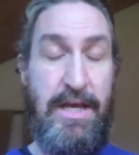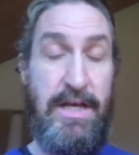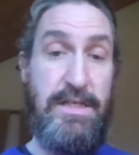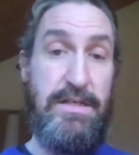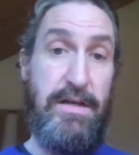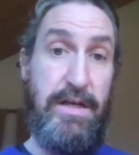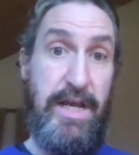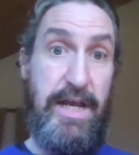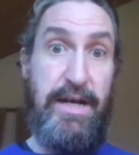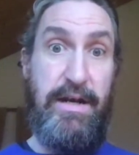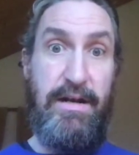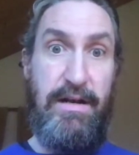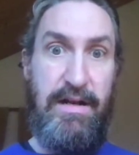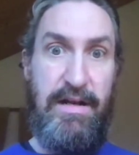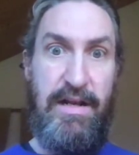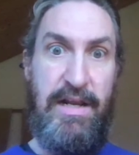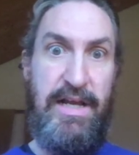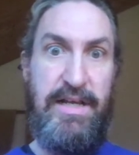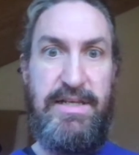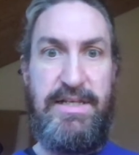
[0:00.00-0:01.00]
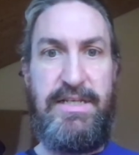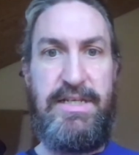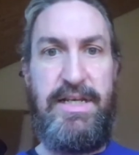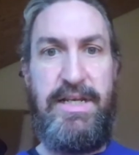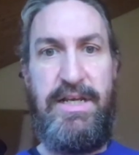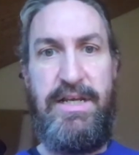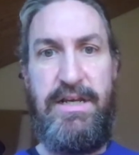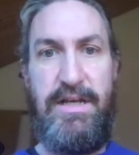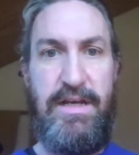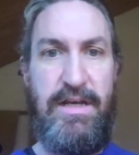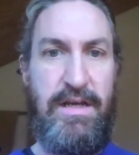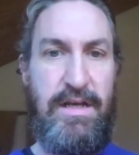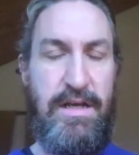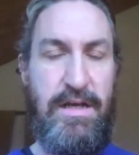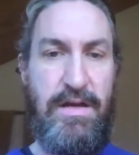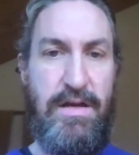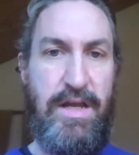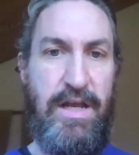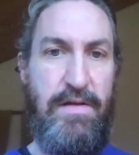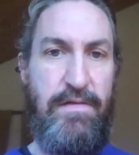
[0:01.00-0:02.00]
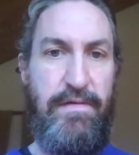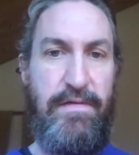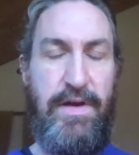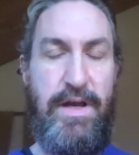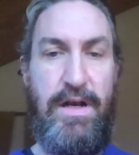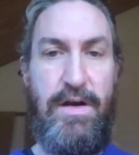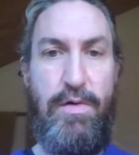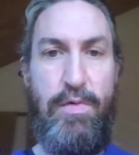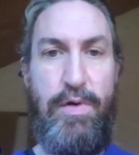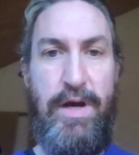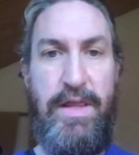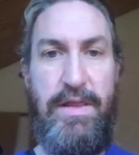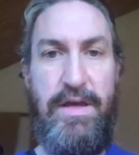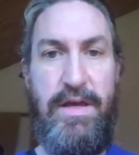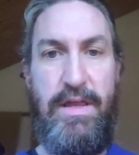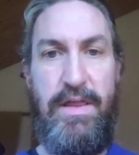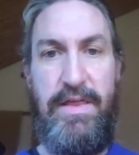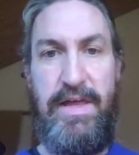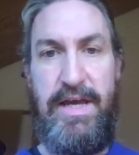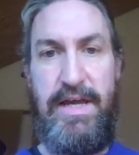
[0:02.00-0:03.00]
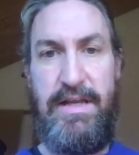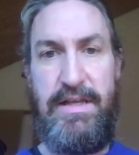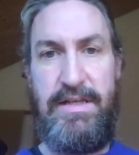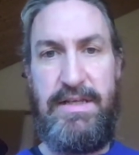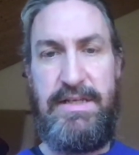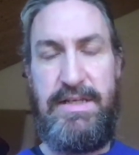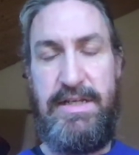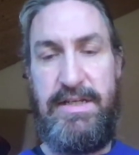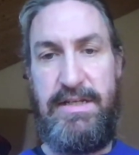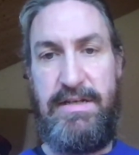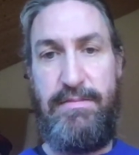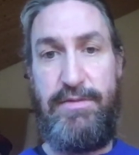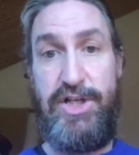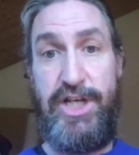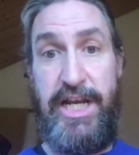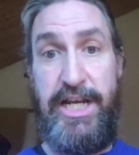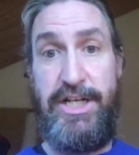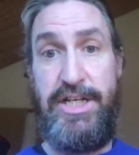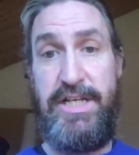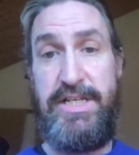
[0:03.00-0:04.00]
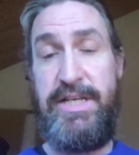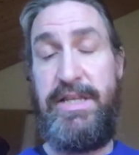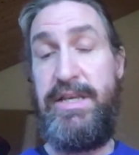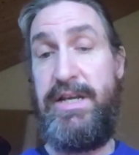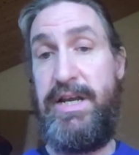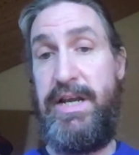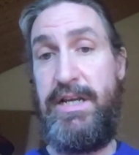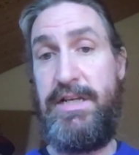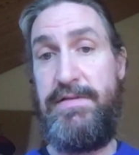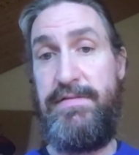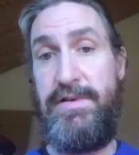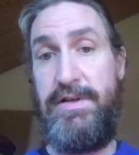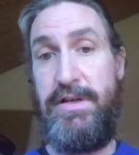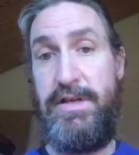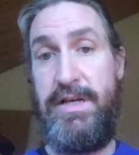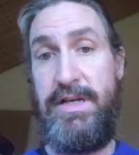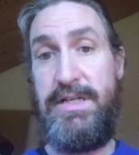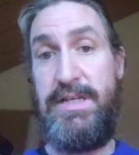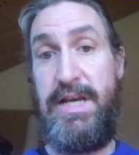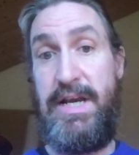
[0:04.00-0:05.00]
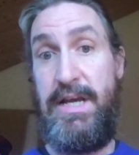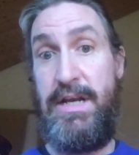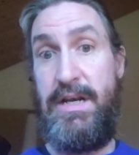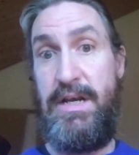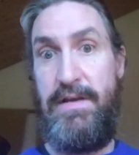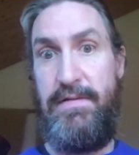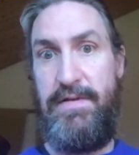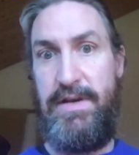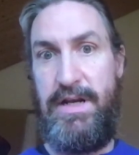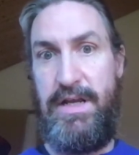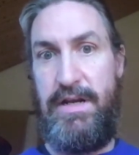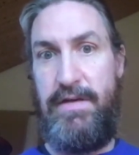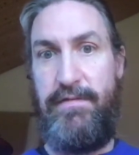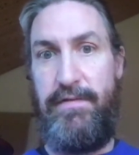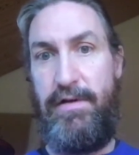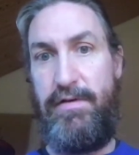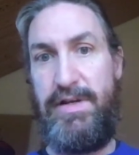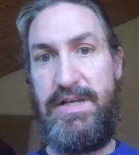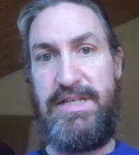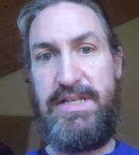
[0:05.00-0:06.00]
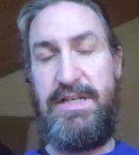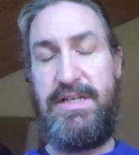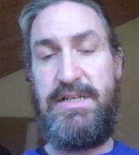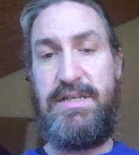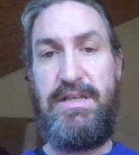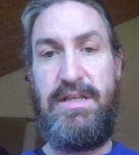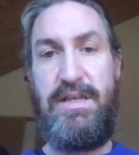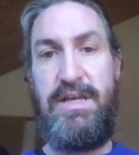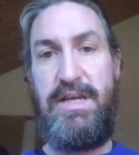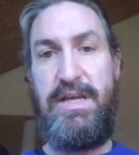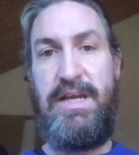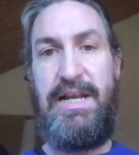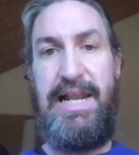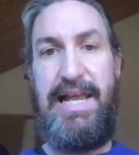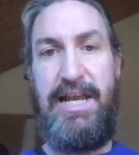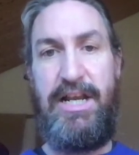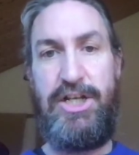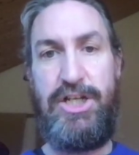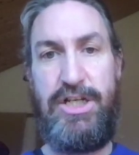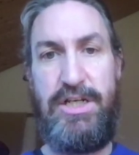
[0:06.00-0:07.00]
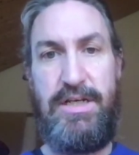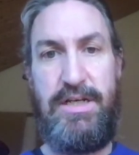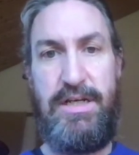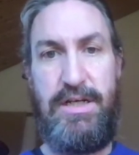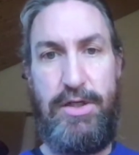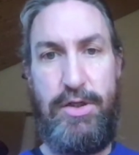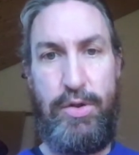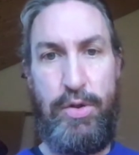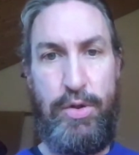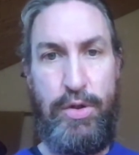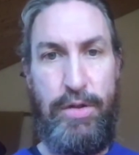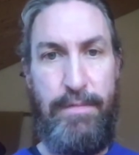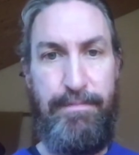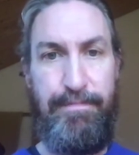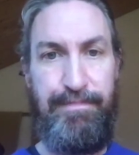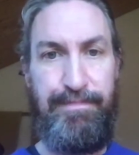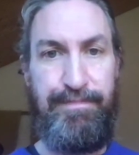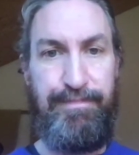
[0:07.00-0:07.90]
So again, let's see if and whether that system changes in the next few years and if it influences the election at all.